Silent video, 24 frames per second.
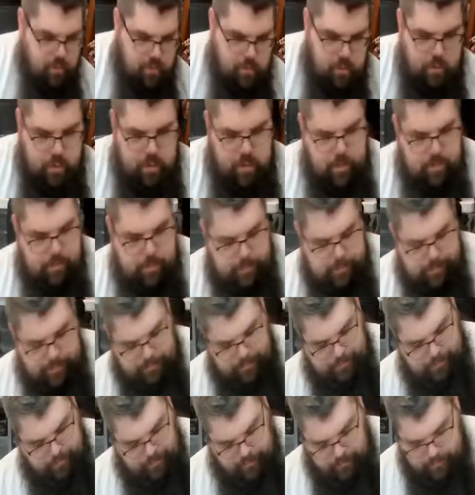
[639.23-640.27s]
order,
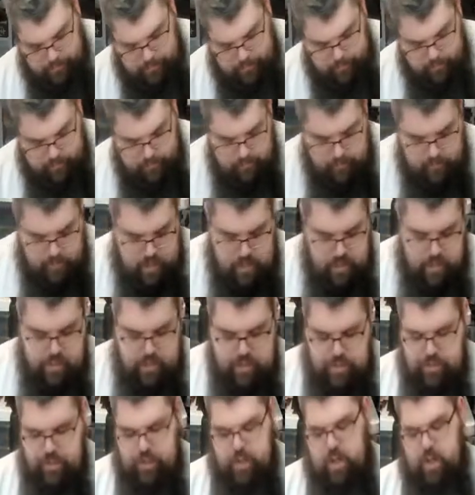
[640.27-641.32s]

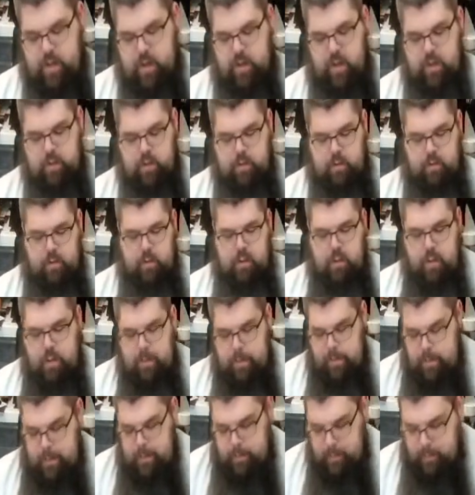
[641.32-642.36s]
so
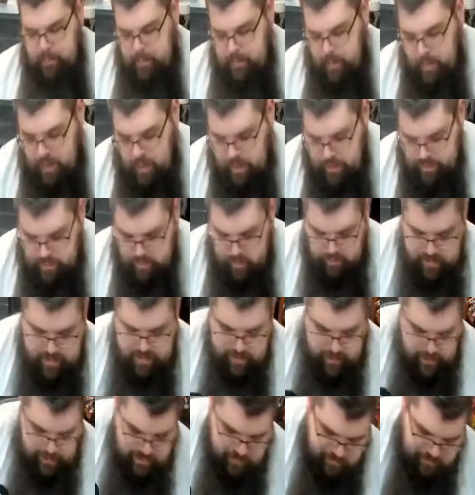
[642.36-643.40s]
don't
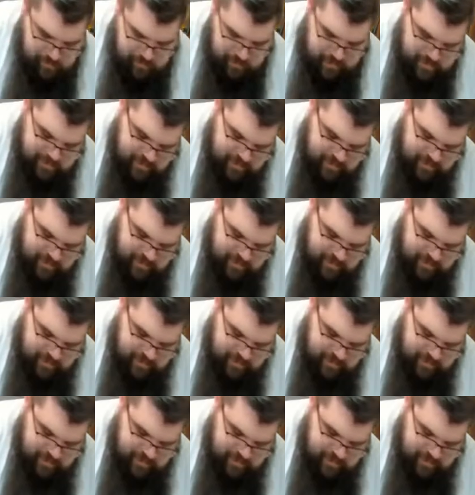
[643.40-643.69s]
expect them to make